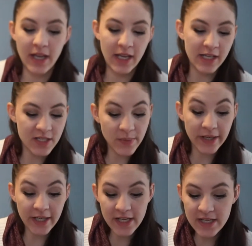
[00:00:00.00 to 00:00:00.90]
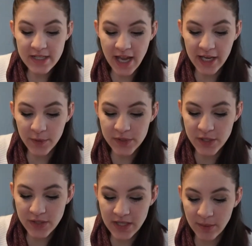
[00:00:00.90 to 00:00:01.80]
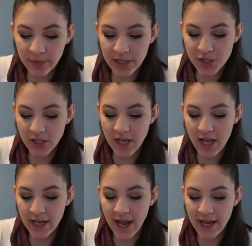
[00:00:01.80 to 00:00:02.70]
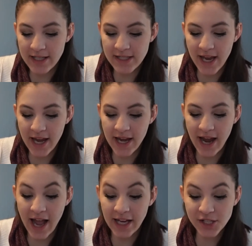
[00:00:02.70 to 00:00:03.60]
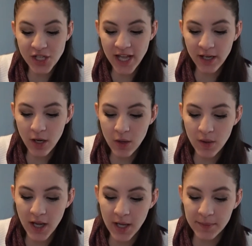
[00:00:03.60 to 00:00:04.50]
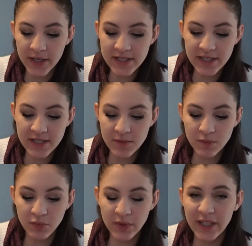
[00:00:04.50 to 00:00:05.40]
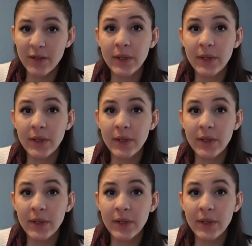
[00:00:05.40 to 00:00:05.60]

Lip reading: it is what it is. I was using the blush a lot as a eyeshadow because it's really,